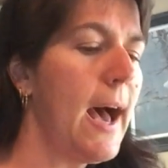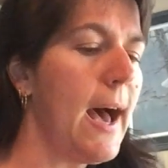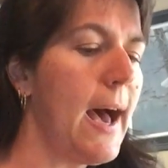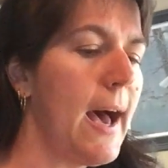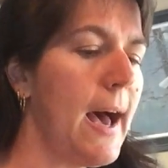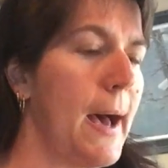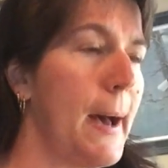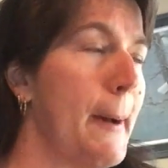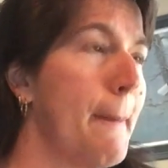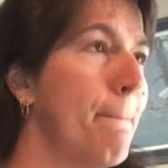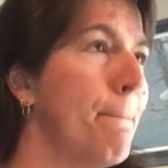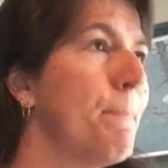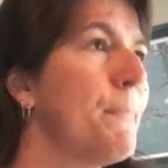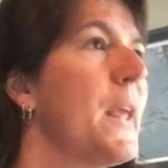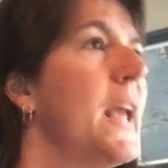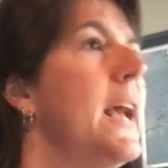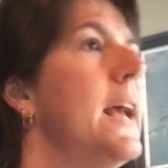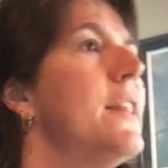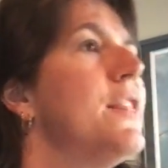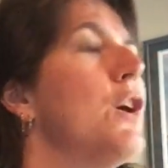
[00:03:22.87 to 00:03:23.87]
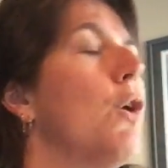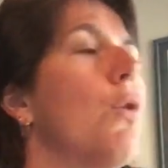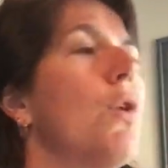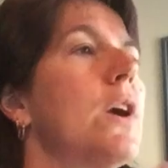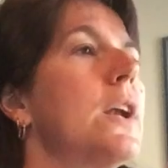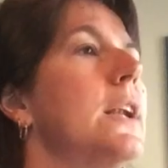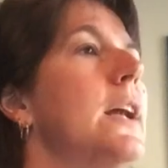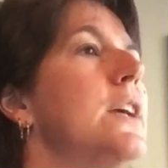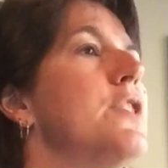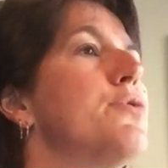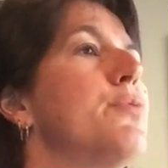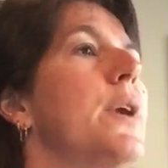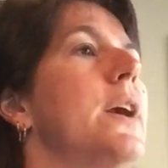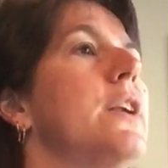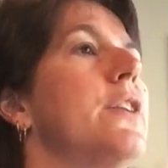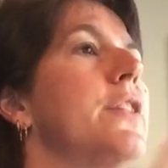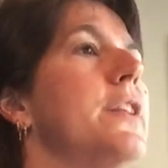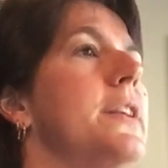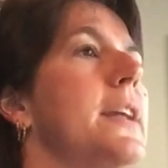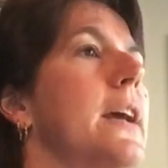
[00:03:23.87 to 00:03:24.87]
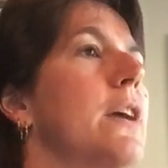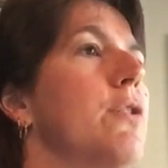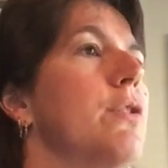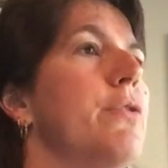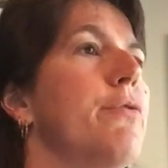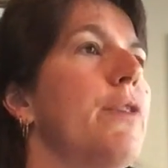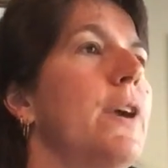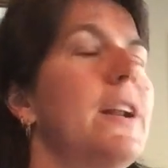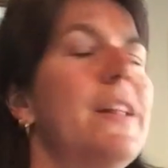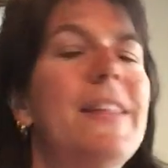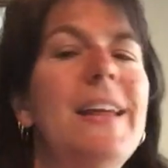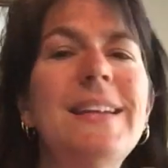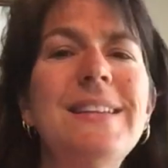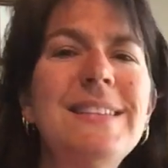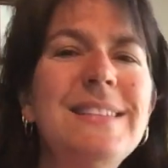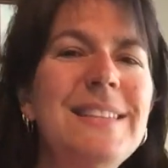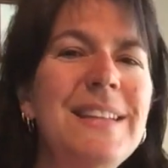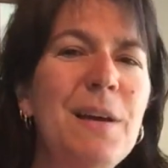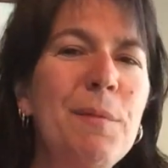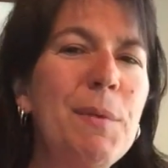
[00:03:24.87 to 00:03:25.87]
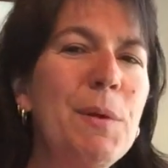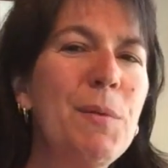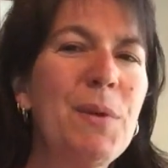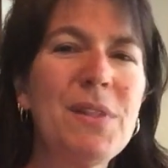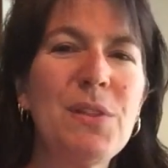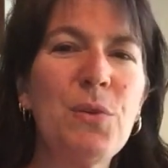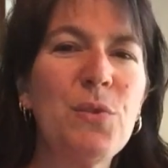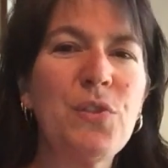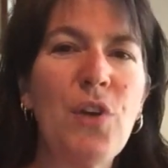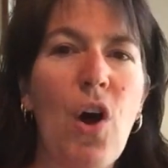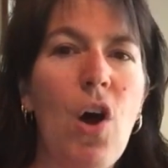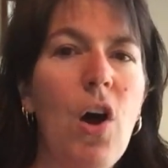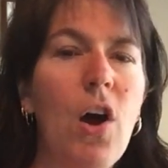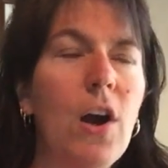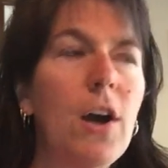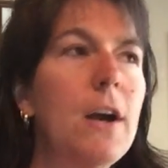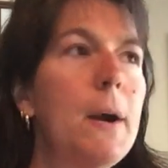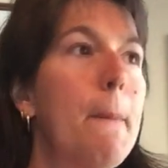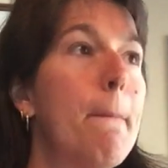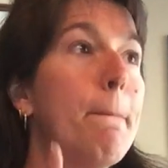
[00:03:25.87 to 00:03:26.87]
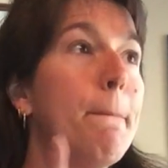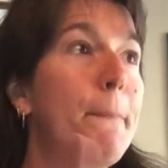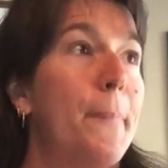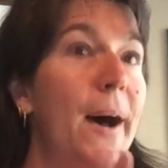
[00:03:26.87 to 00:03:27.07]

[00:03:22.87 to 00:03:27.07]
The organized writer, the decorative writer, that doesn't tell me what those are.